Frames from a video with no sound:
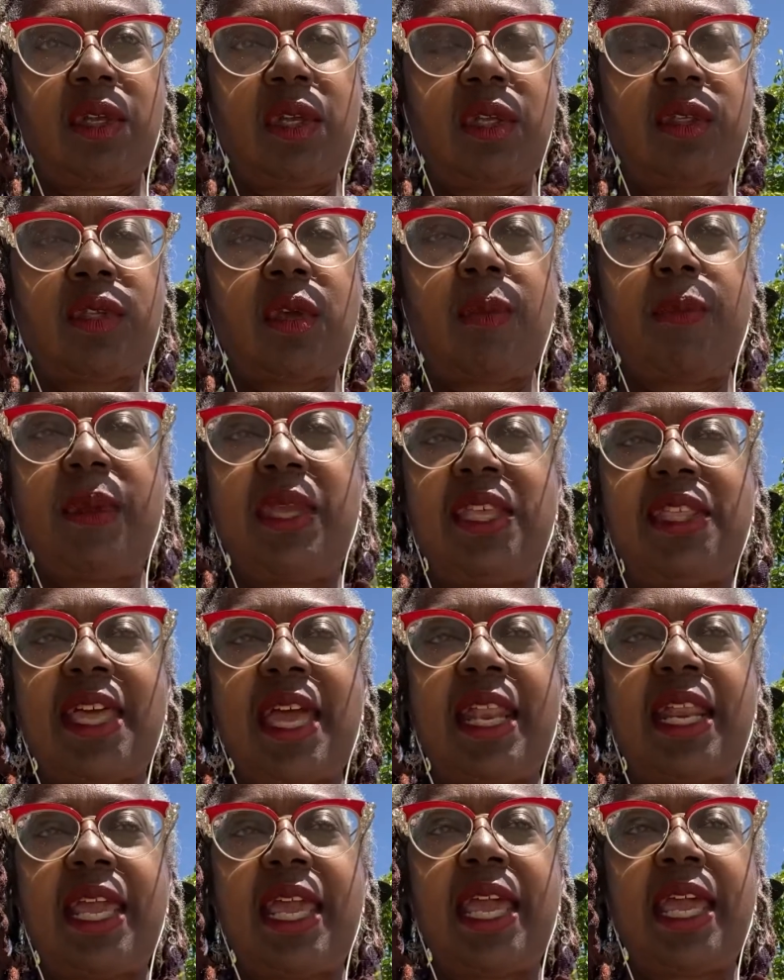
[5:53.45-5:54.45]
So be
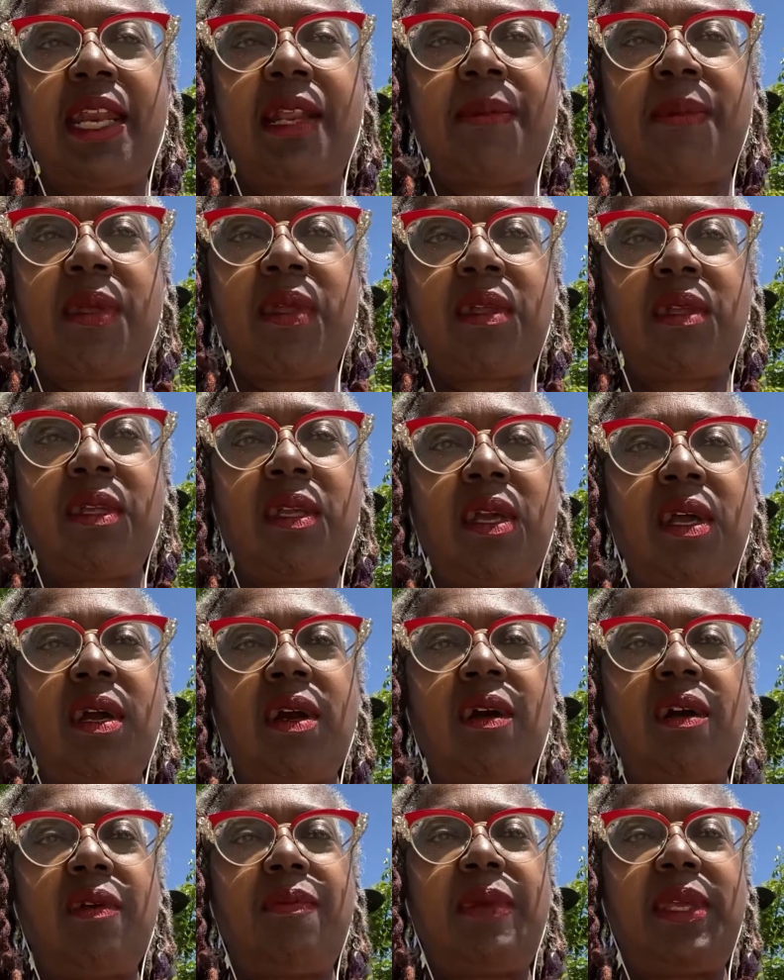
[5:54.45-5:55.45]
that animal
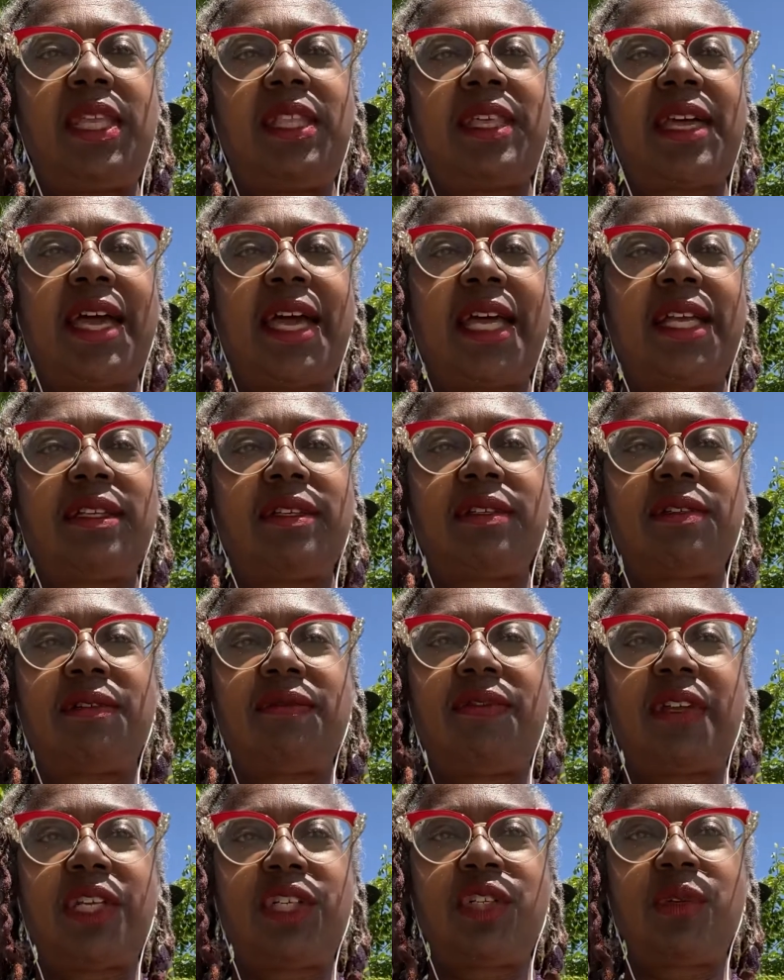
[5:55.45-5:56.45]
or be that
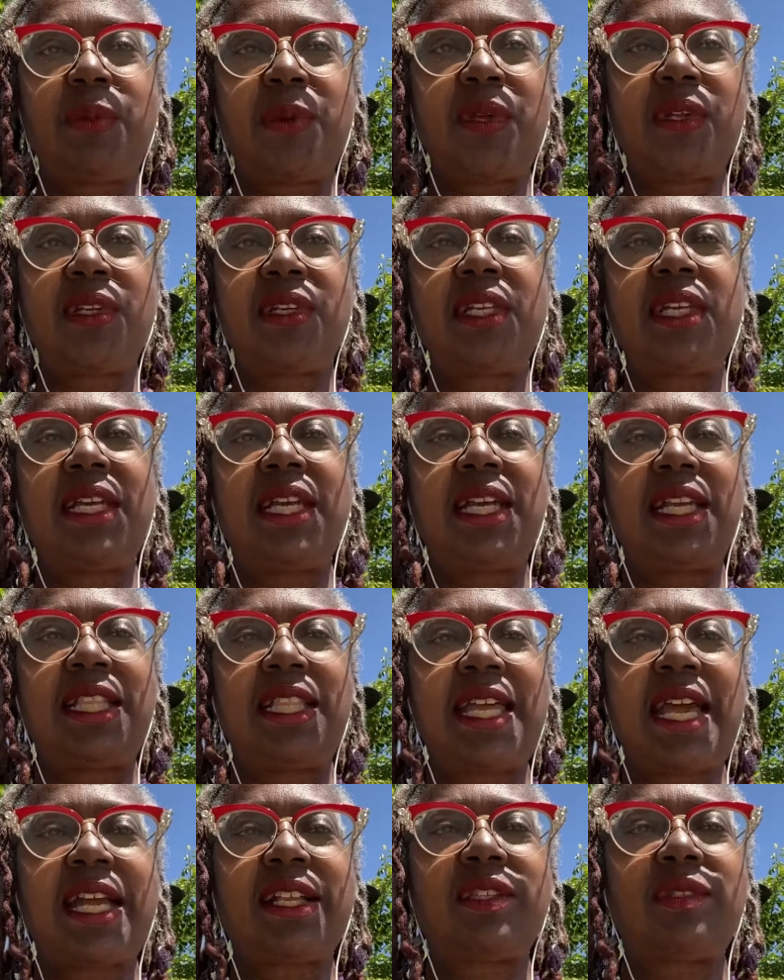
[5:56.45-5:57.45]
vegetable,
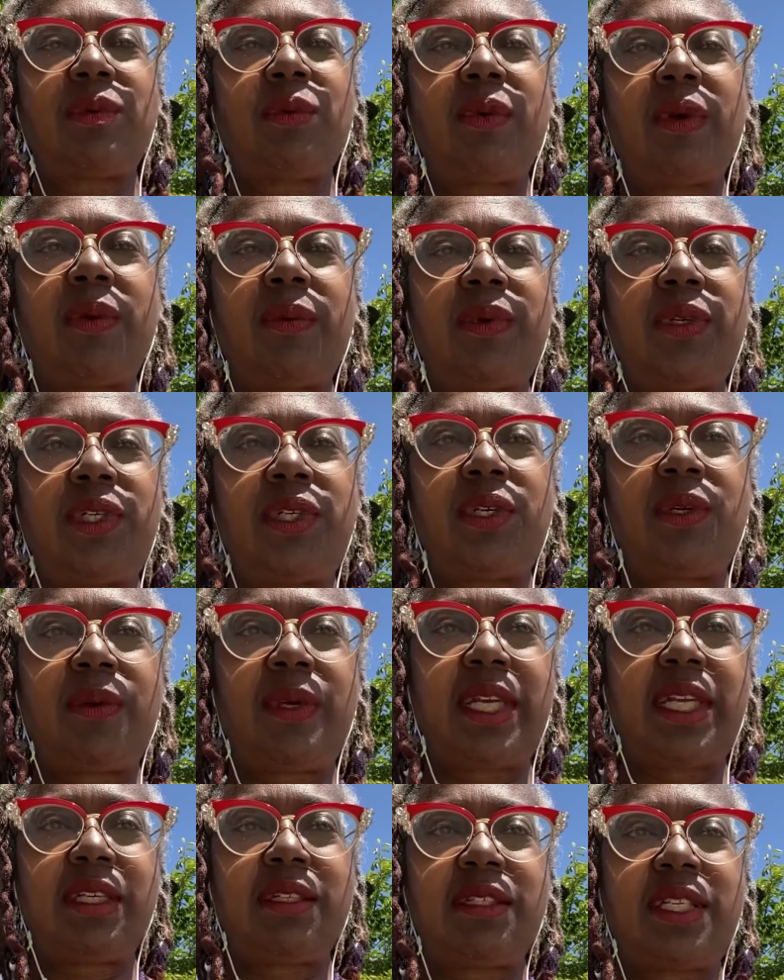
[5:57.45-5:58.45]
that's what we're
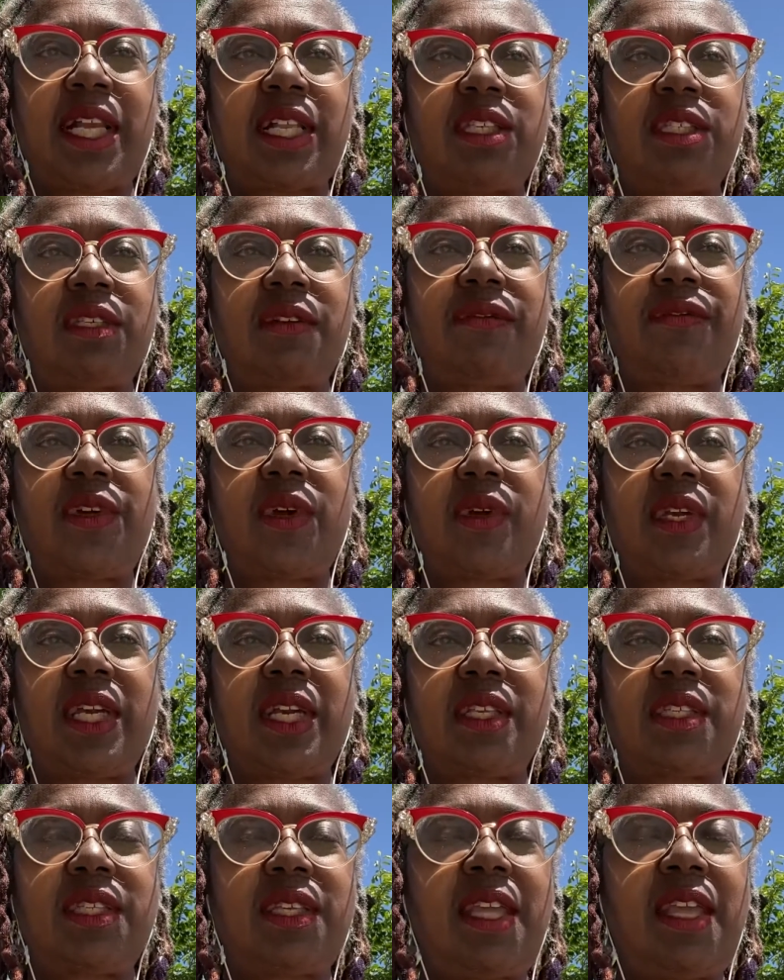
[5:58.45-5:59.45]
doing. That's the
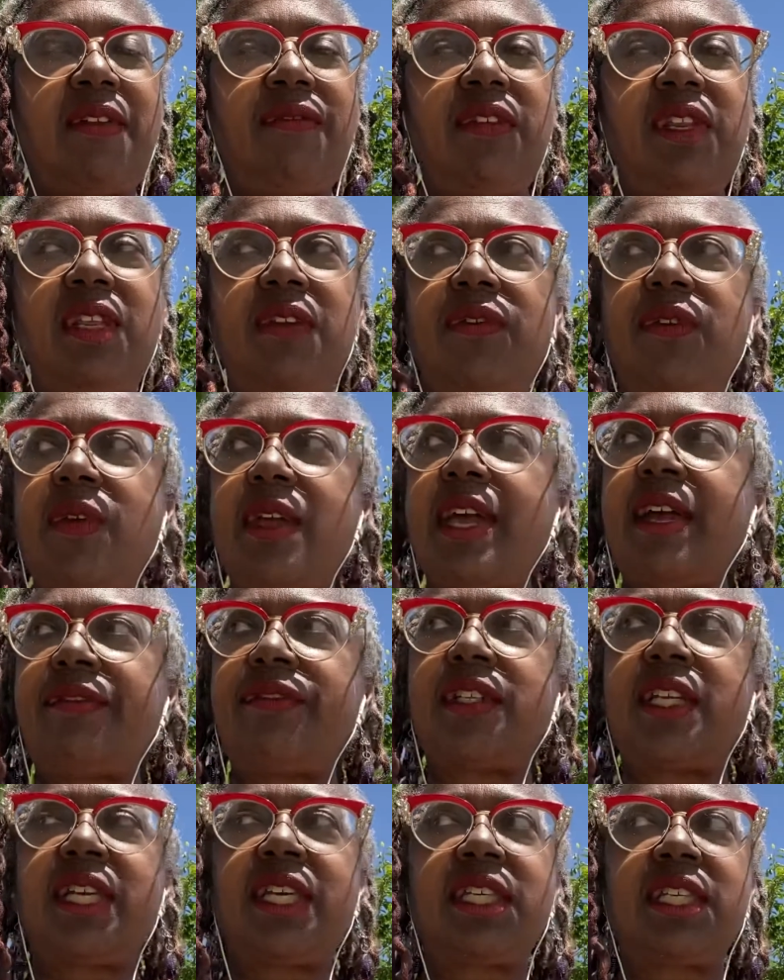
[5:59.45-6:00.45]
focus. Even if you have
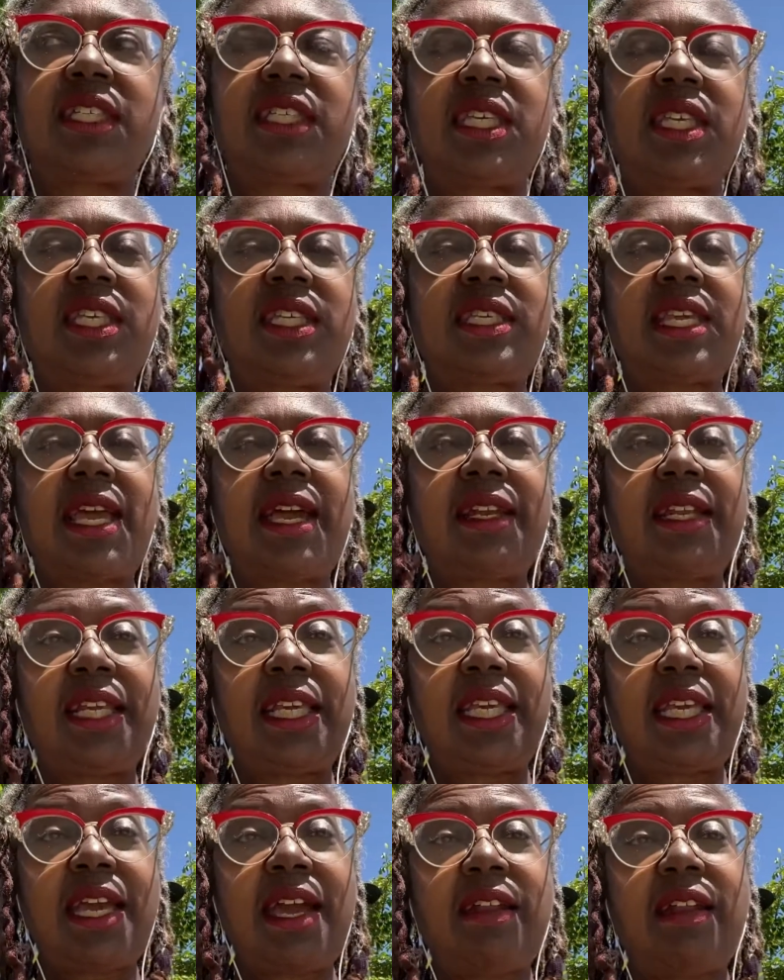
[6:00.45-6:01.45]
to sit down and
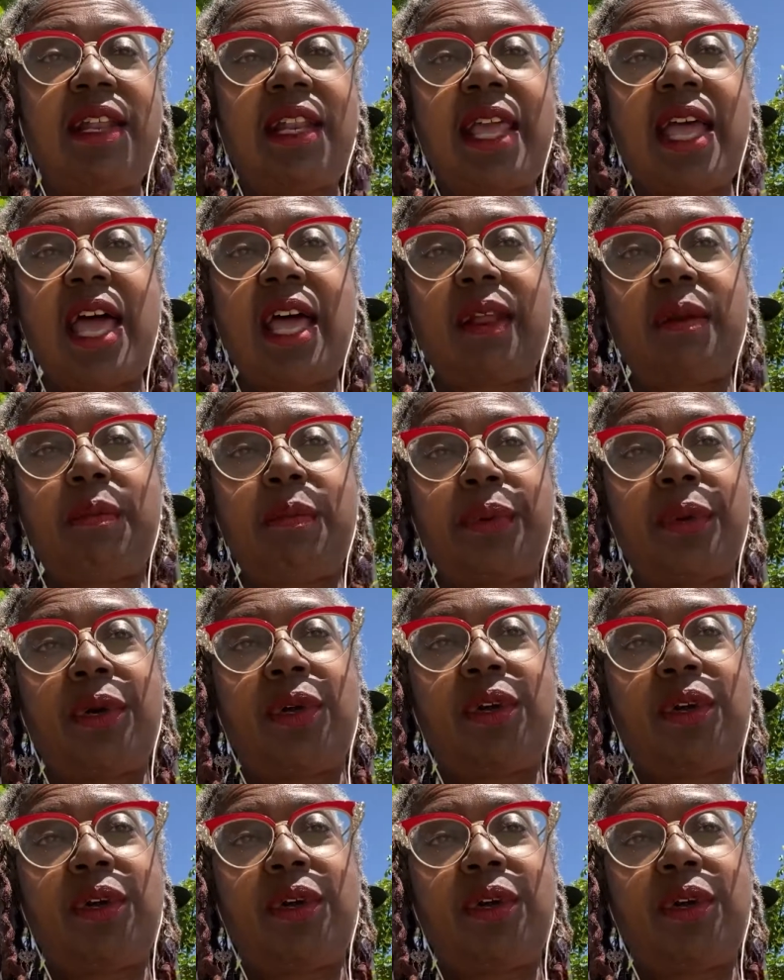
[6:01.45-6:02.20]
count it out per